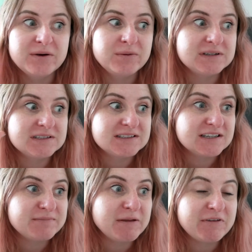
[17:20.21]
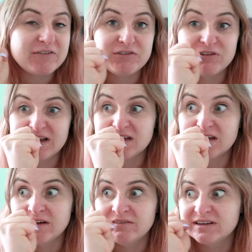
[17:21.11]
which has just made me feel really
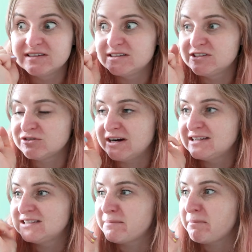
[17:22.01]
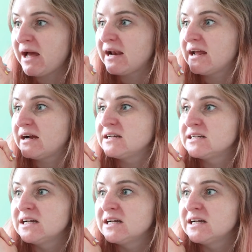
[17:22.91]
nervous and stressed and panicked.